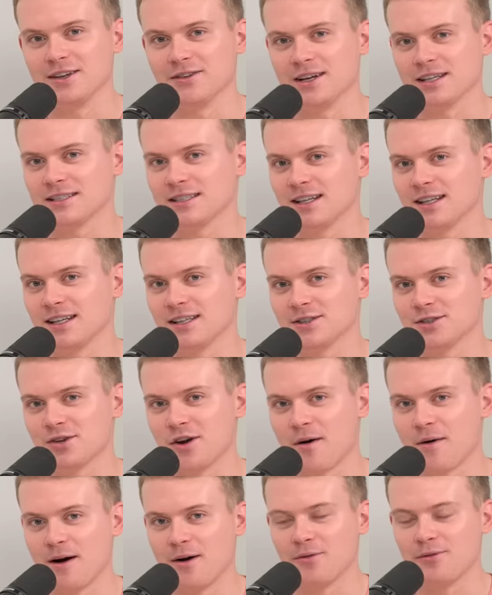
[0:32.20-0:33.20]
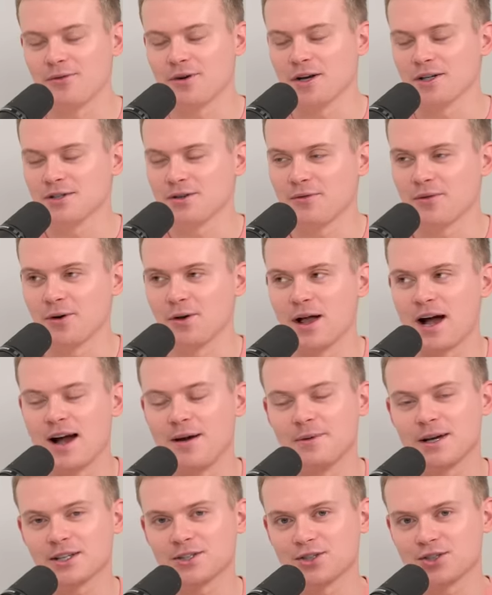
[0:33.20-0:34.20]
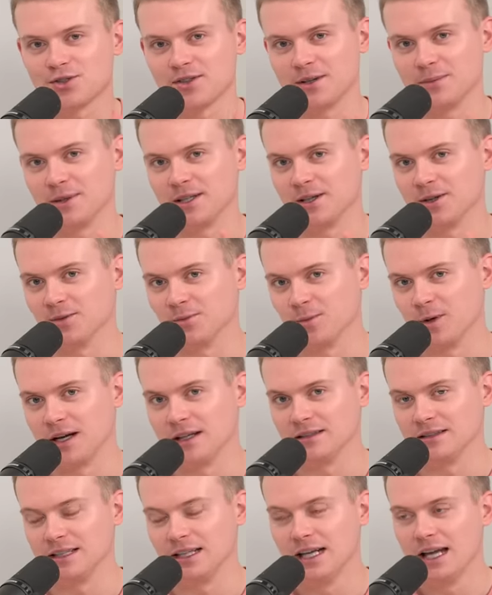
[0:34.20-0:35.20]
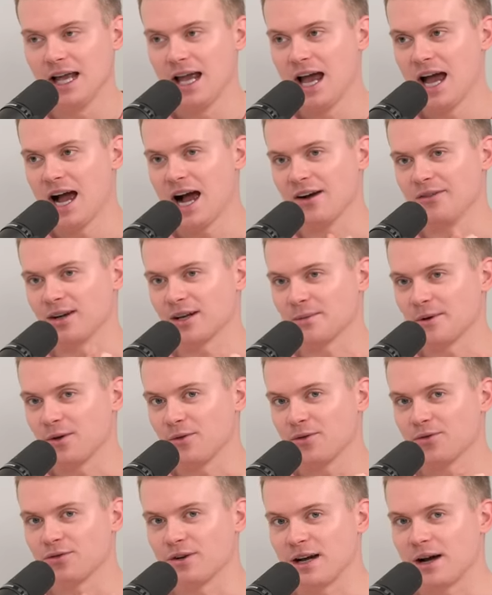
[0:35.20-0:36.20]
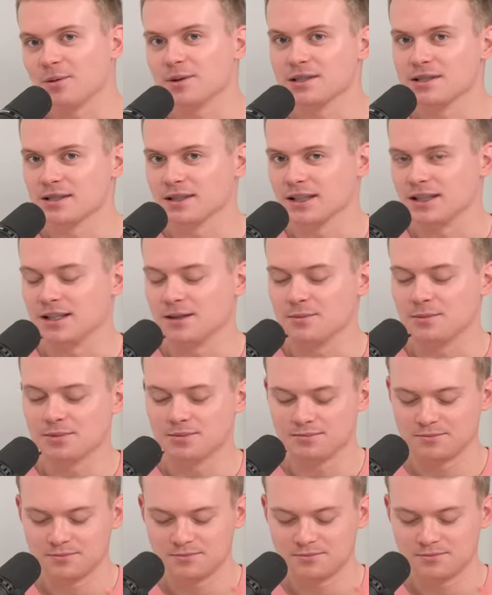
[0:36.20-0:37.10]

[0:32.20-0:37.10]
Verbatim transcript: the rest of the intro out. First of all, I'm extremely unwell. I've had about three hours sleep.